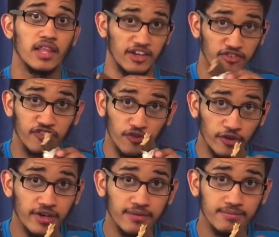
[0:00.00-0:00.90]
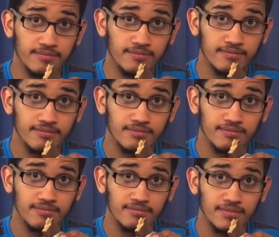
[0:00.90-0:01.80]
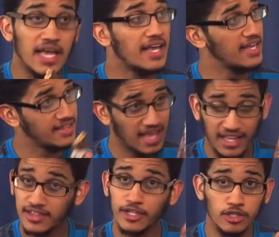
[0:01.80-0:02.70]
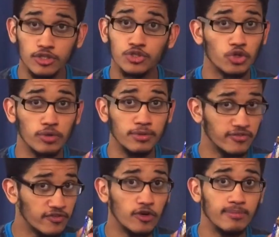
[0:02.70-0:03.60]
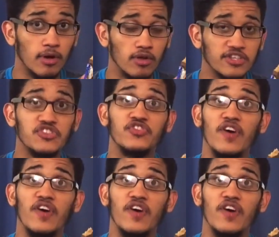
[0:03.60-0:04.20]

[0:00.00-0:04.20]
Like Furret. That little adorable furball is